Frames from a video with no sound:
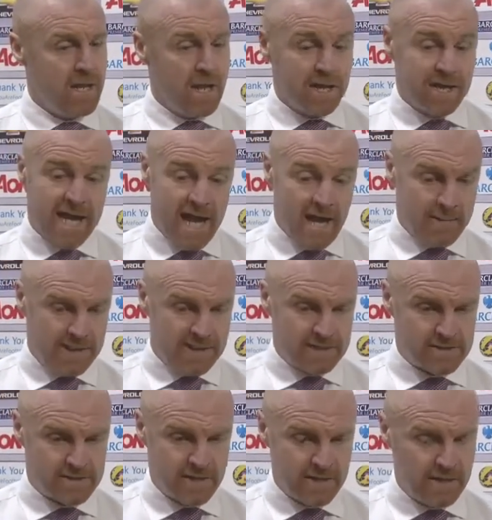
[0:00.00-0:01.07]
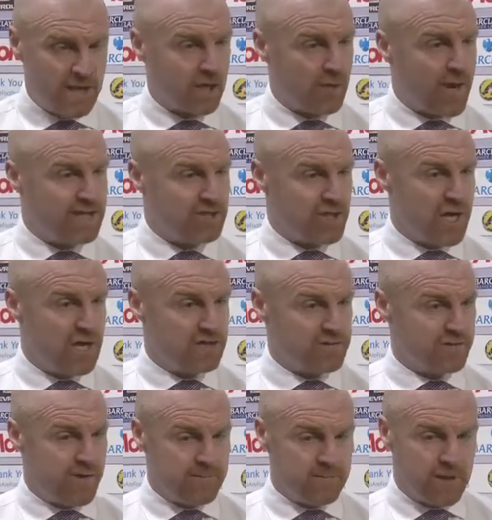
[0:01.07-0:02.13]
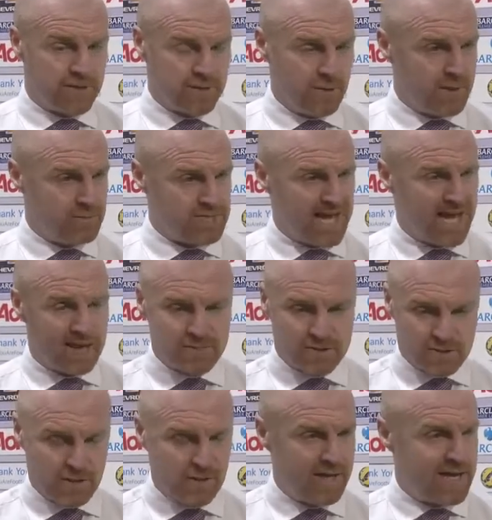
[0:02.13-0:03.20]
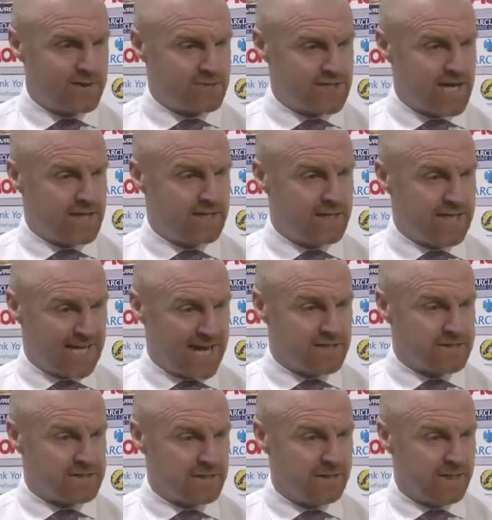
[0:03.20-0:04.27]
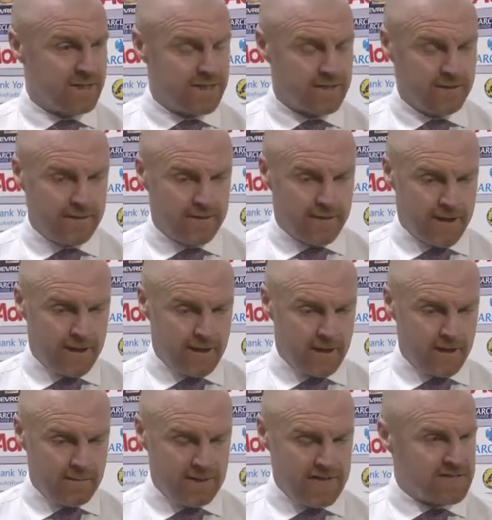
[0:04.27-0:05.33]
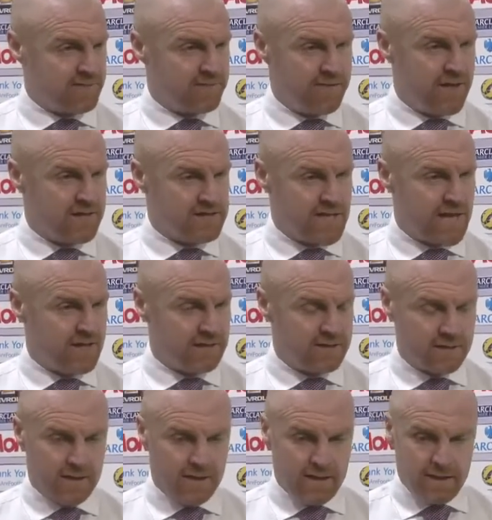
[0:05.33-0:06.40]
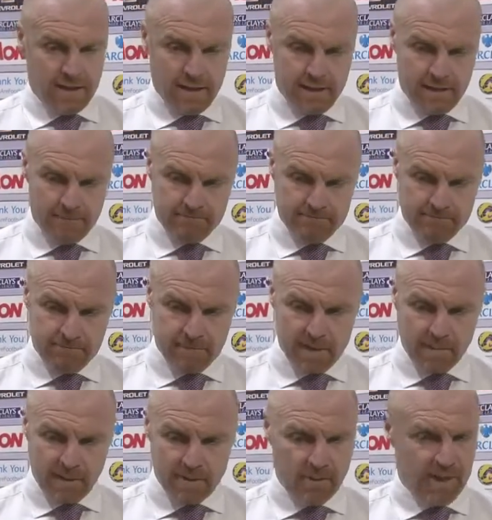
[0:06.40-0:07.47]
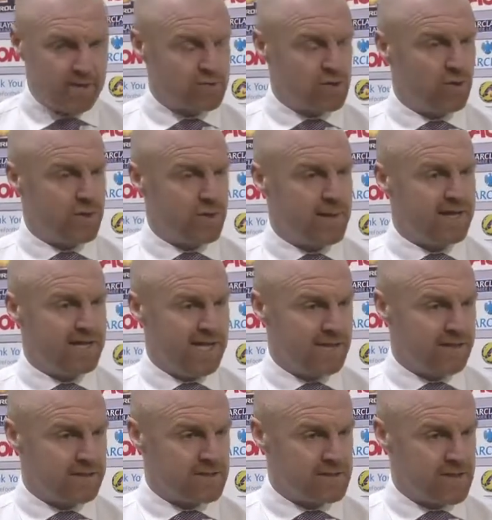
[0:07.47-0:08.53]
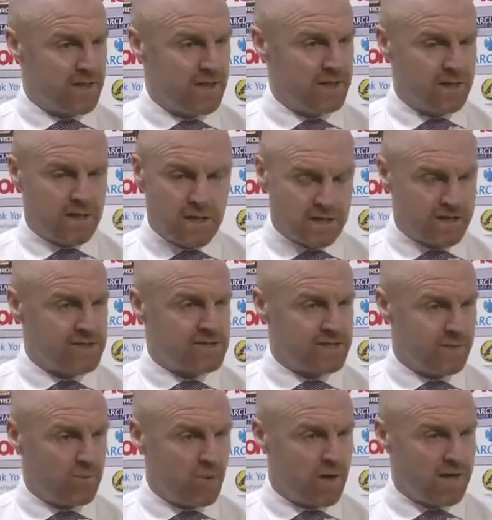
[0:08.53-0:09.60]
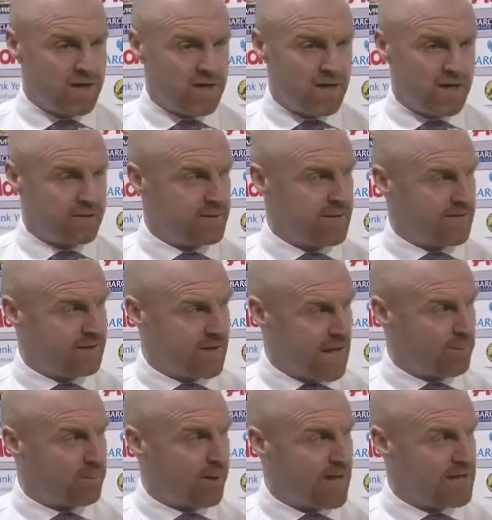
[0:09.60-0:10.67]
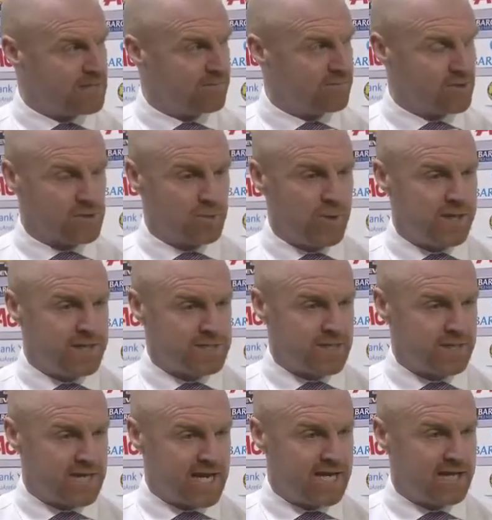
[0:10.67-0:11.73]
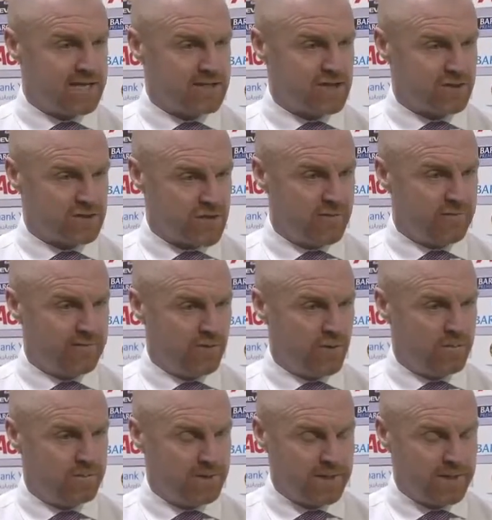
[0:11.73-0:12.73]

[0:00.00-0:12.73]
Yeah, I mean, it's a great chance for him. I thought he was absolutely outstanding again tonight. He's a fine talent. People keep talking about the England side. I can see why. I think their players have just witnessed a Danny Ings on top form.